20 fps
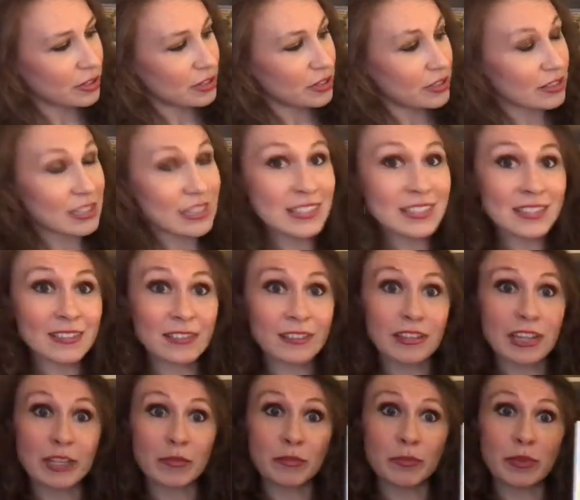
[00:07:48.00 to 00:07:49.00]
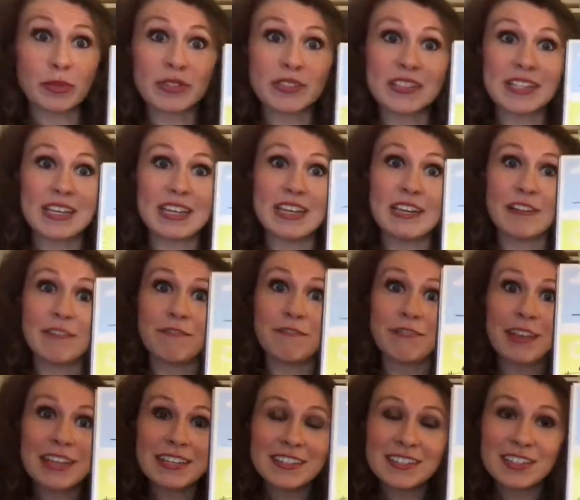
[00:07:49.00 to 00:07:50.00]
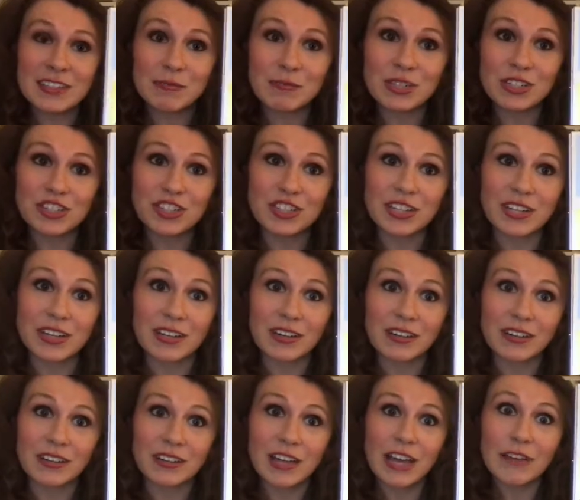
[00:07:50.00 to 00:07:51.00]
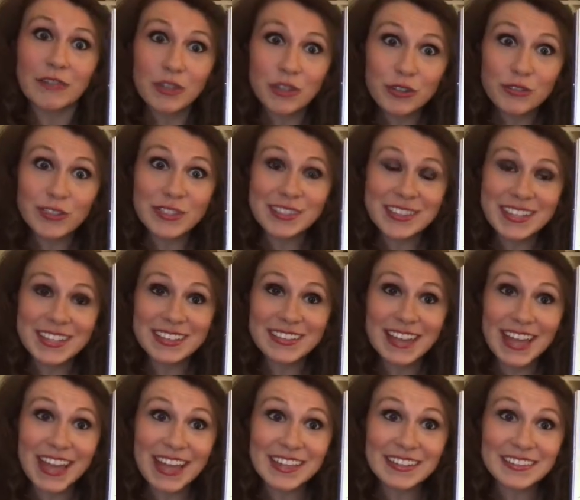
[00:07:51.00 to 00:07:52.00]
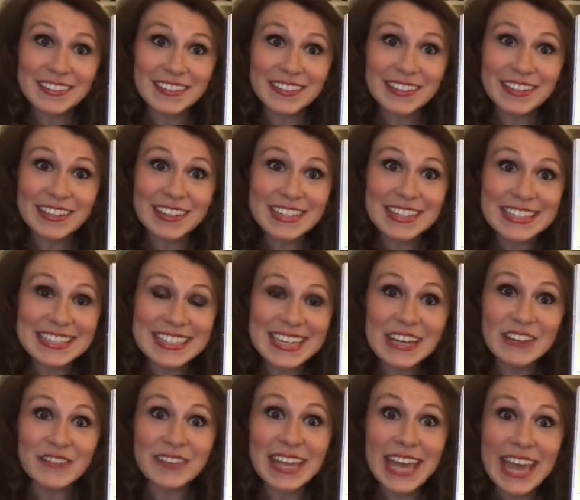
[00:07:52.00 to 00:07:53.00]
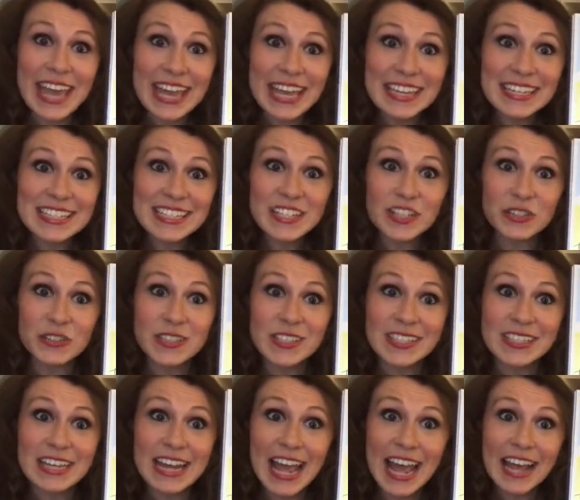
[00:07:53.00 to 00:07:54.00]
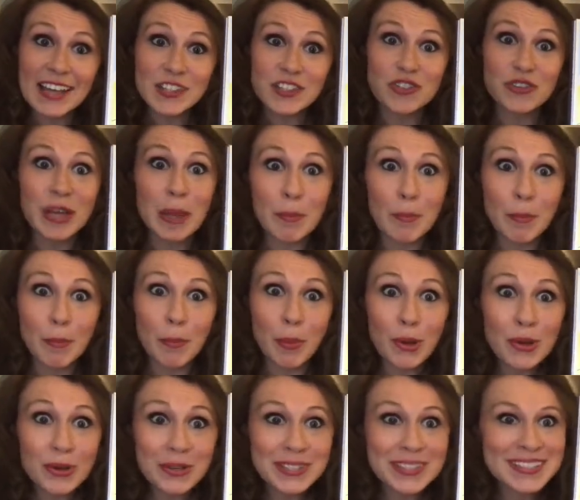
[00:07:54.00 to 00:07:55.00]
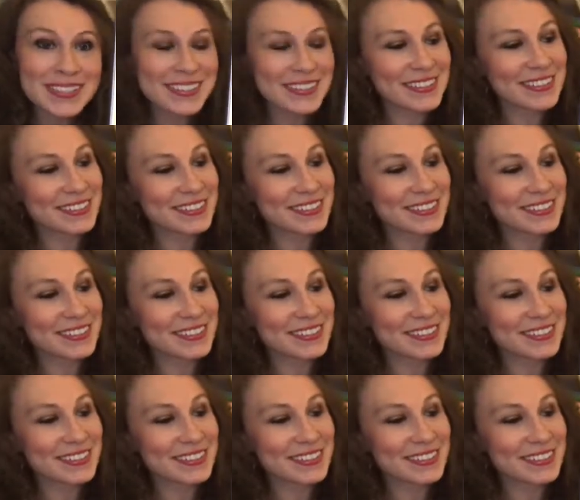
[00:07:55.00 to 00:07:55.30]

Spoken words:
These look like books in a vending machine. Have you ever seen that? Instead of candy or snacks, you get books.